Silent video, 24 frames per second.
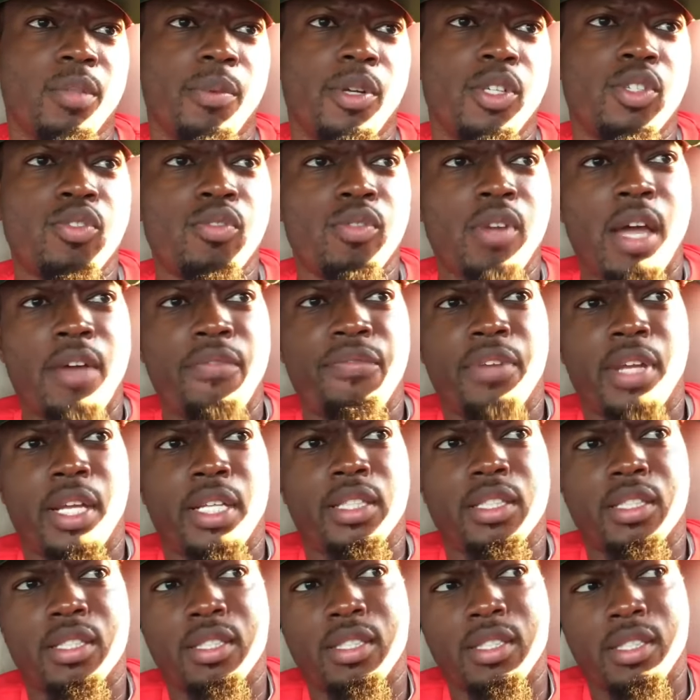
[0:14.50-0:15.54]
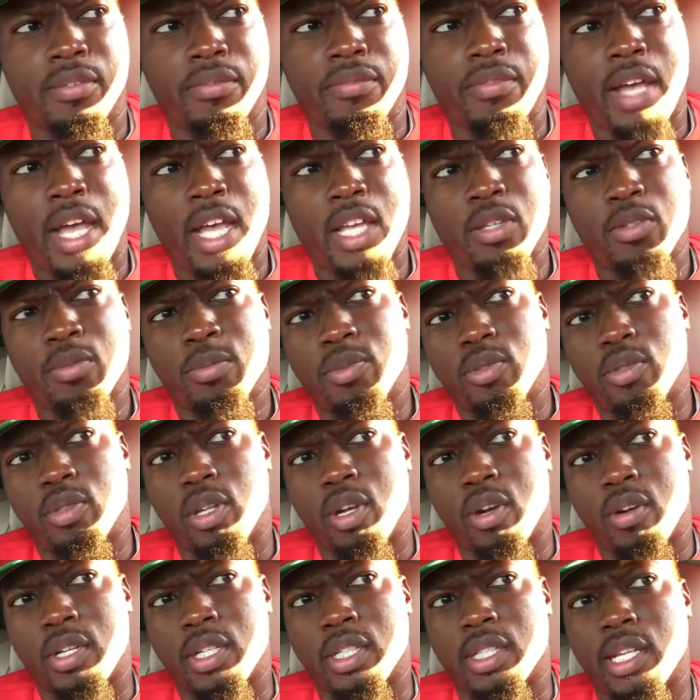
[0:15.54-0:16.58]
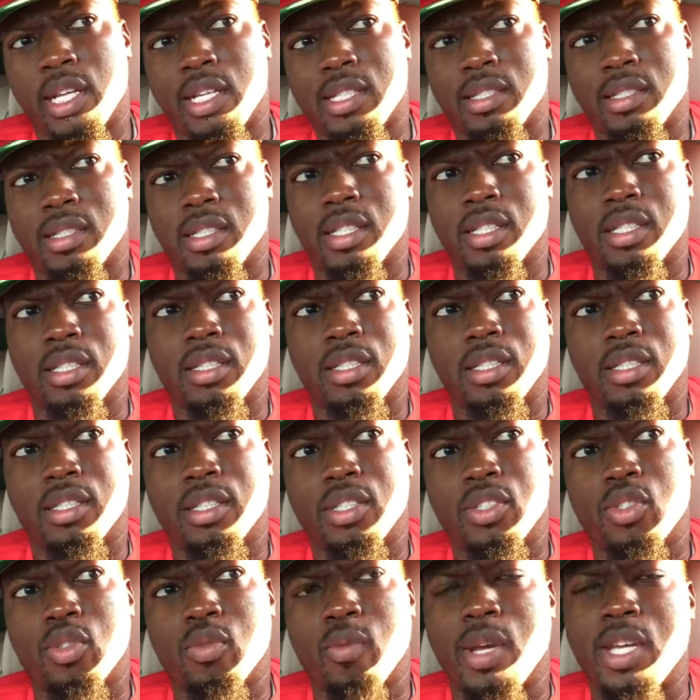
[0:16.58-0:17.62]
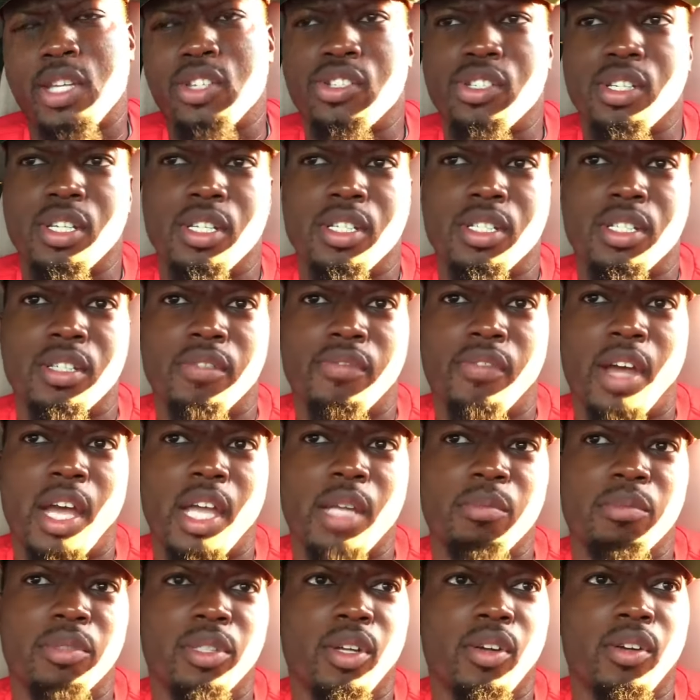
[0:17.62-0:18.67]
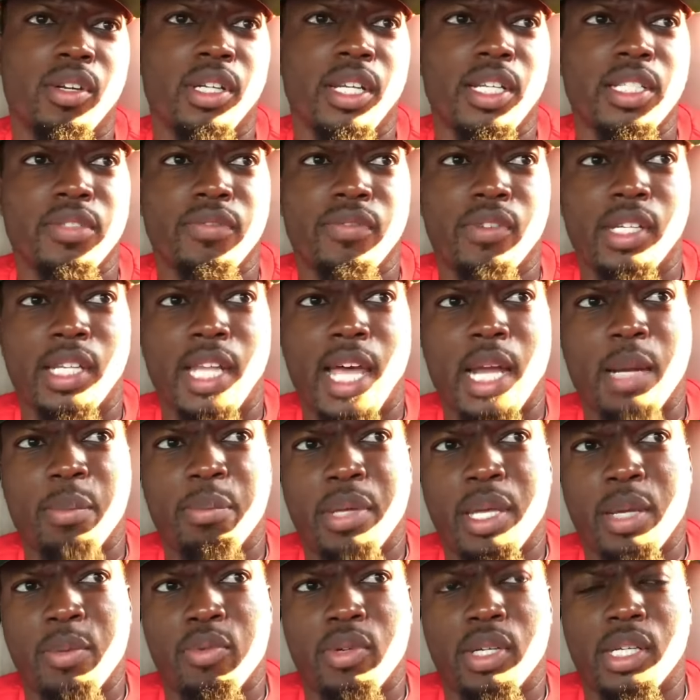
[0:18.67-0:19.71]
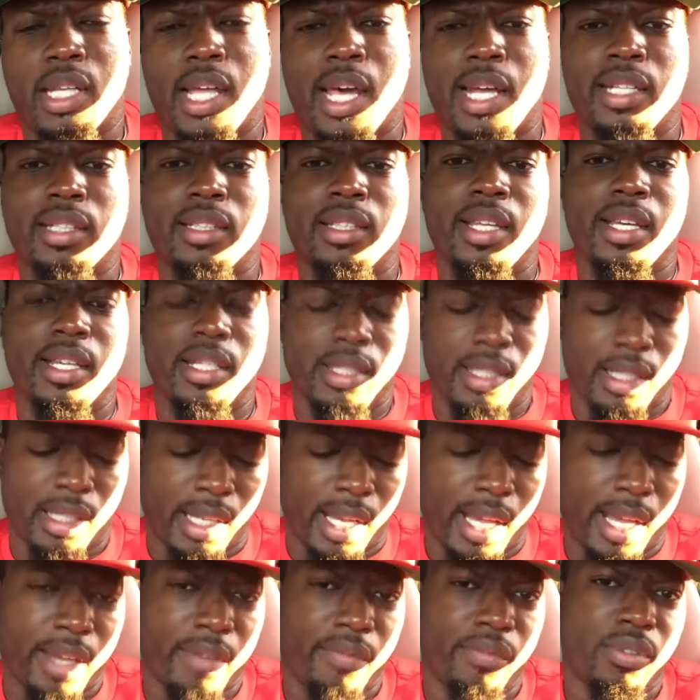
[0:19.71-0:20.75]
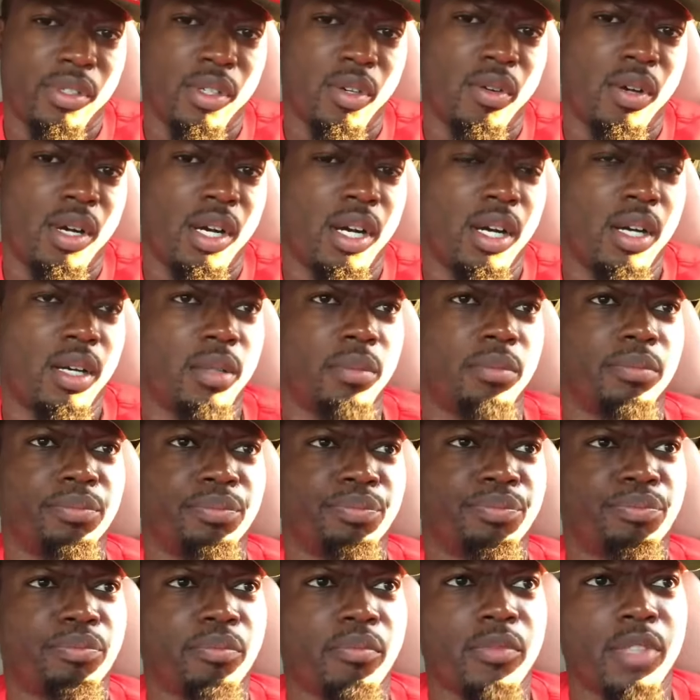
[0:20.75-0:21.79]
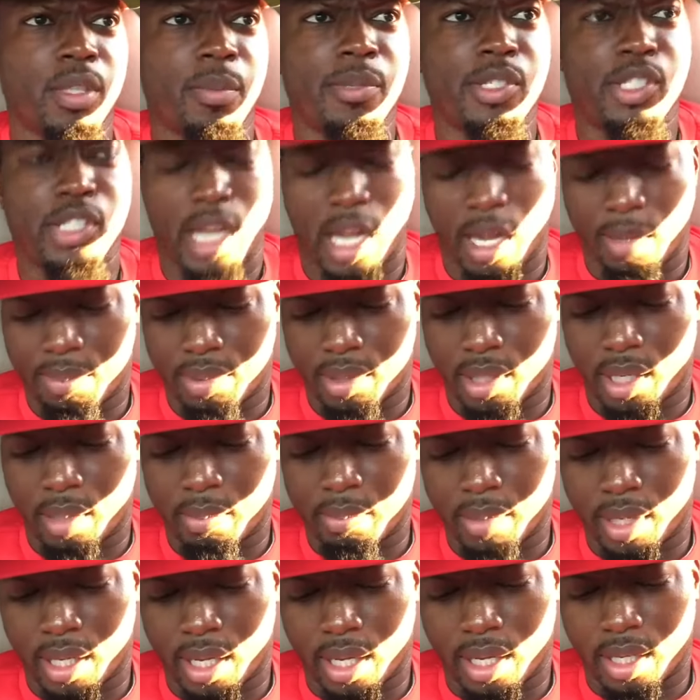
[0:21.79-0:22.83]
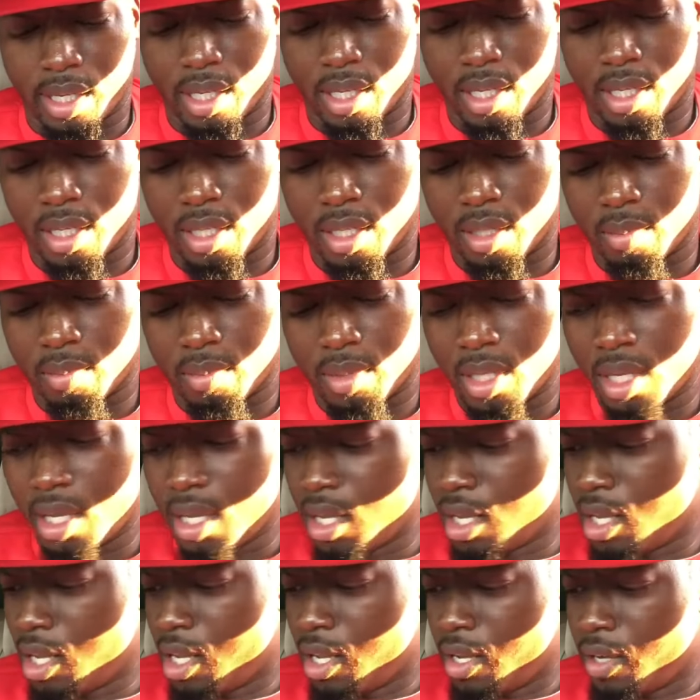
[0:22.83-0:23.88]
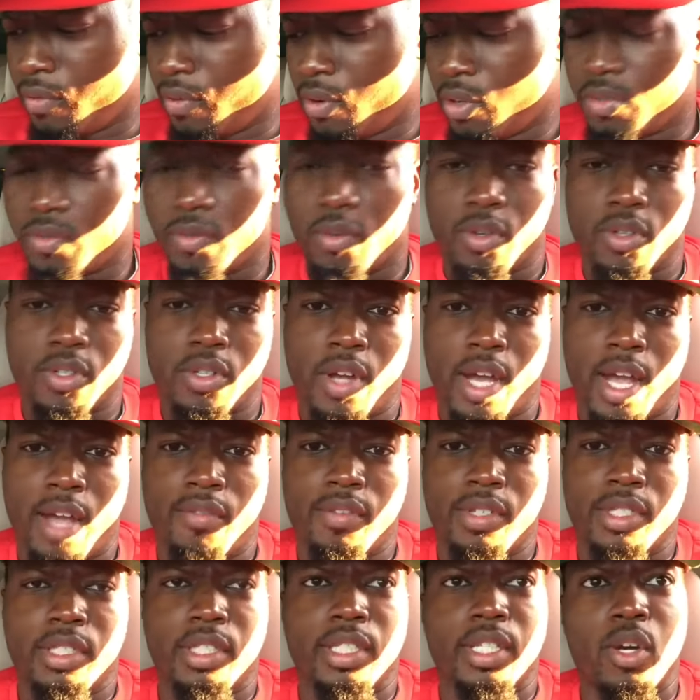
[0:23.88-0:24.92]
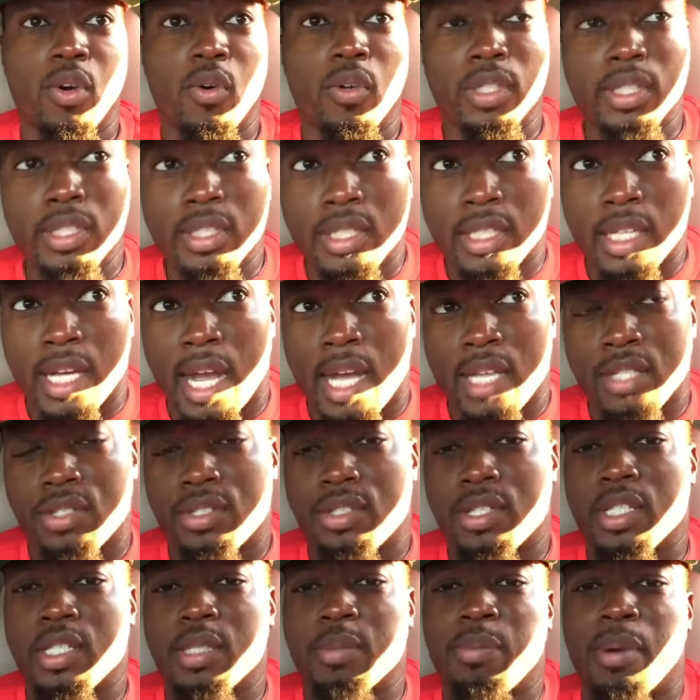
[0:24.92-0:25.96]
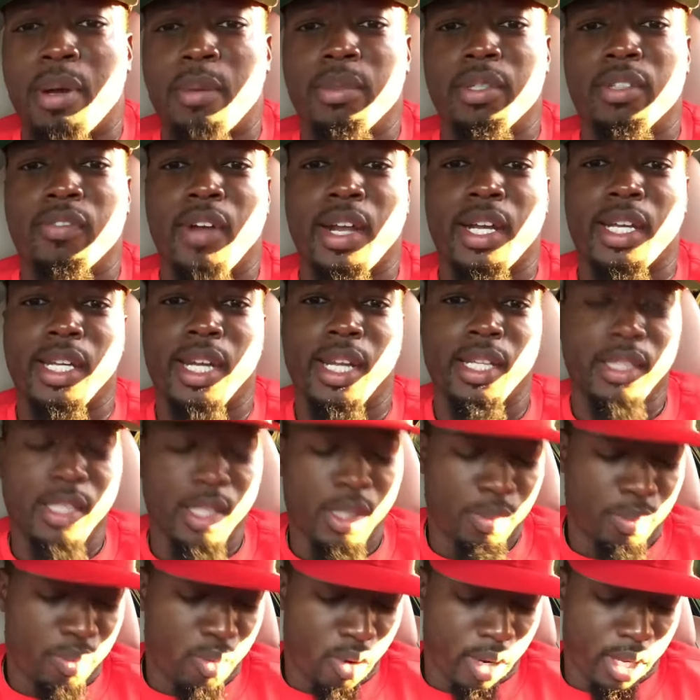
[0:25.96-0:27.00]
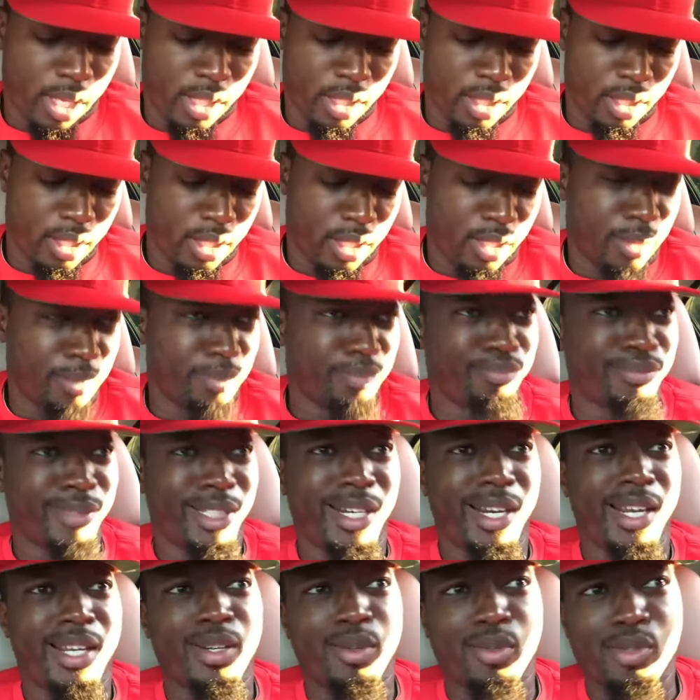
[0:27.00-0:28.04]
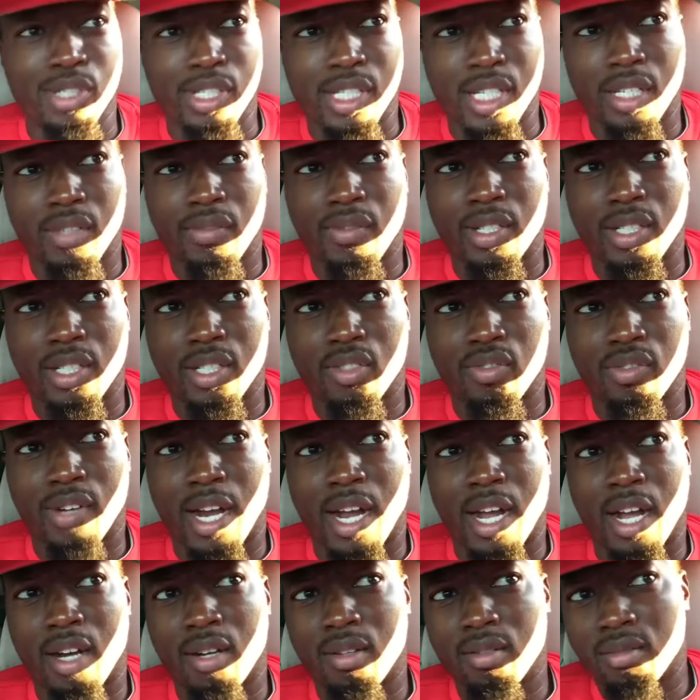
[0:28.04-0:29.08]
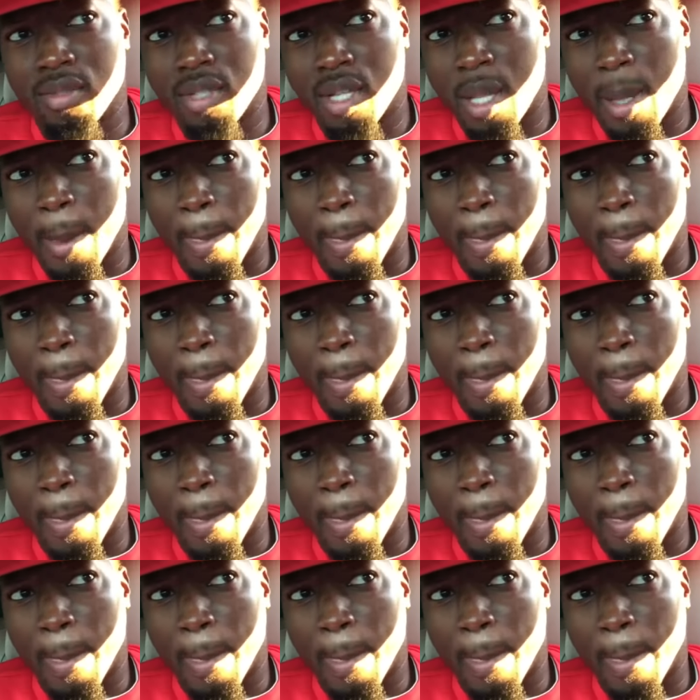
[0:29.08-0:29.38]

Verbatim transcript: but you know, I feel like this is a valuable learning lesson. This situation, it's a valuable learning lesson for a lot of people and a lot of things in life. So, um, I'm gonna chop it up, man. Um, first of all, you know, obviously all this Tekashi shit is public record at this point. Um, it ain't no secret trial